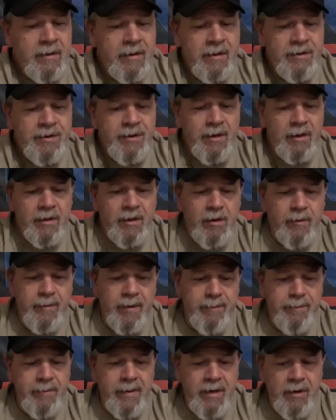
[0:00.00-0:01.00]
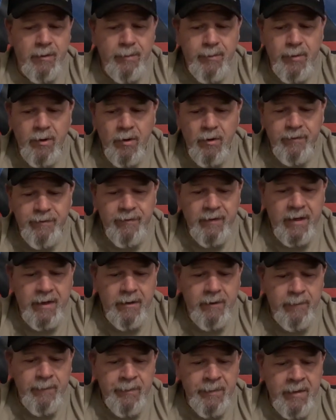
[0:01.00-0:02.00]
Gives you a little bit better
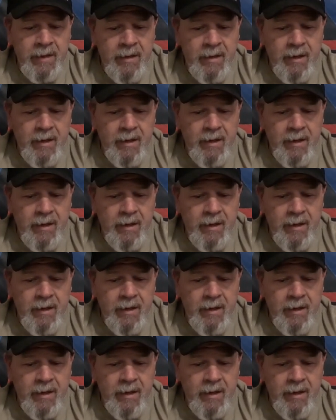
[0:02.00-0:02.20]
profile.